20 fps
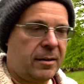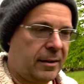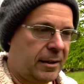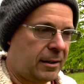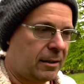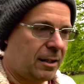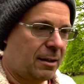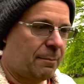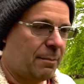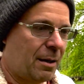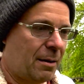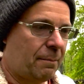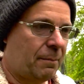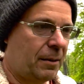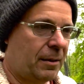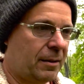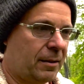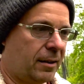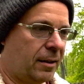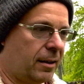they clump up
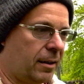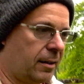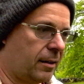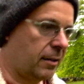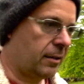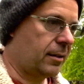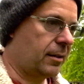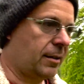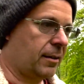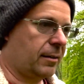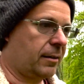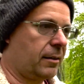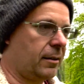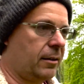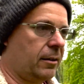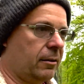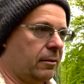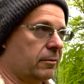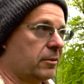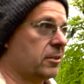and
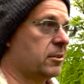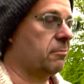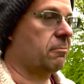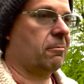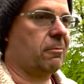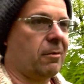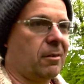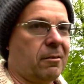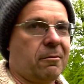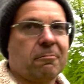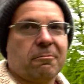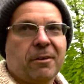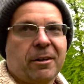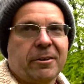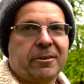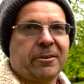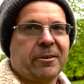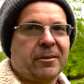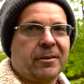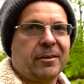just rendered